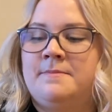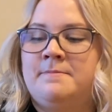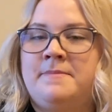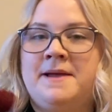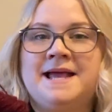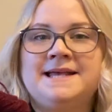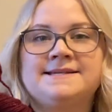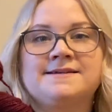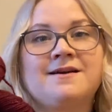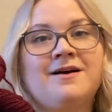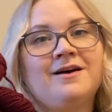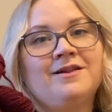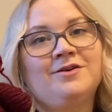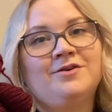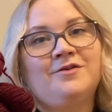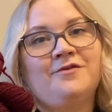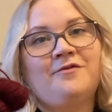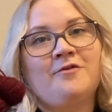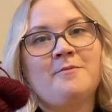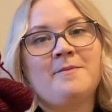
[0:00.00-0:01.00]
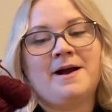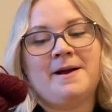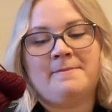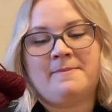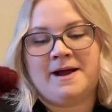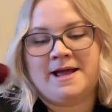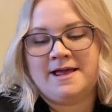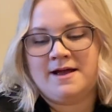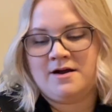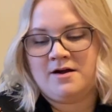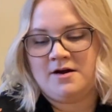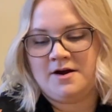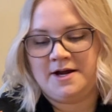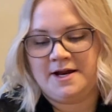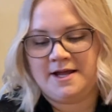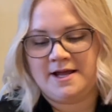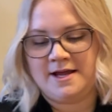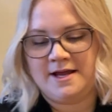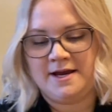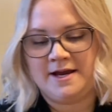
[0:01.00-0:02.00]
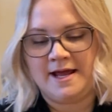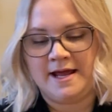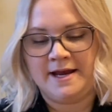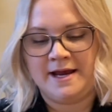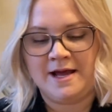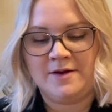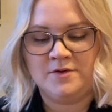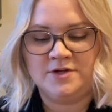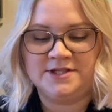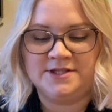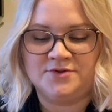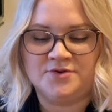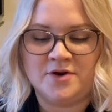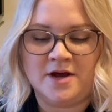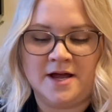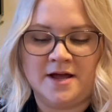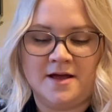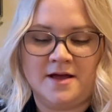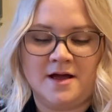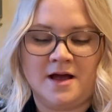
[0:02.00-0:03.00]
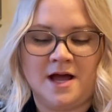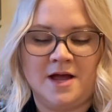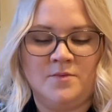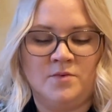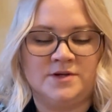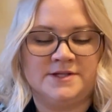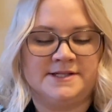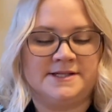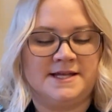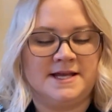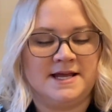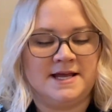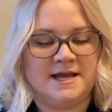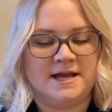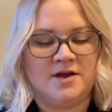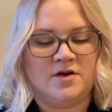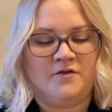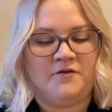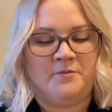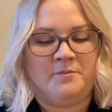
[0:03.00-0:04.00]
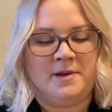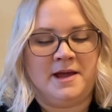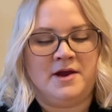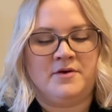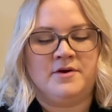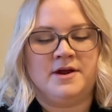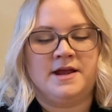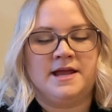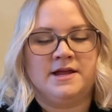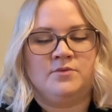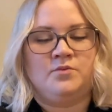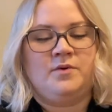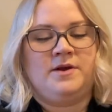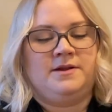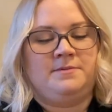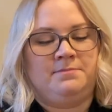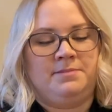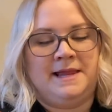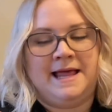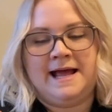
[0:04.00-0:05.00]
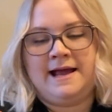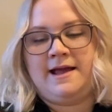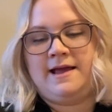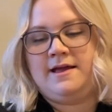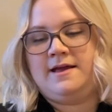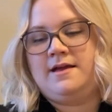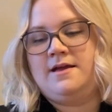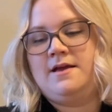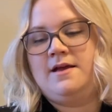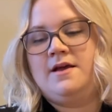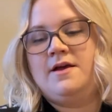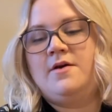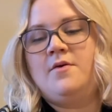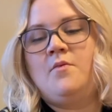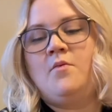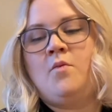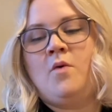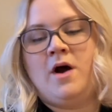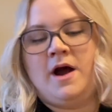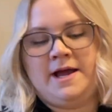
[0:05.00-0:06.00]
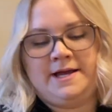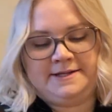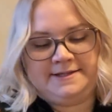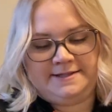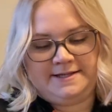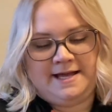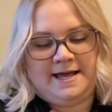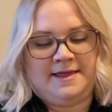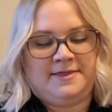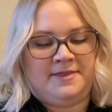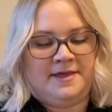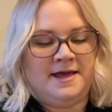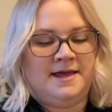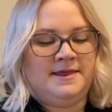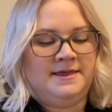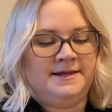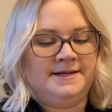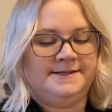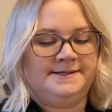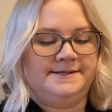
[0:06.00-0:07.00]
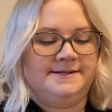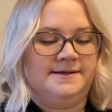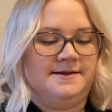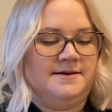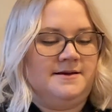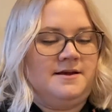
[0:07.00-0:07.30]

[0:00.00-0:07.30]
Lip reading: base color for my Maya cardigan, and I was thinking of pairing it with black, white, and then this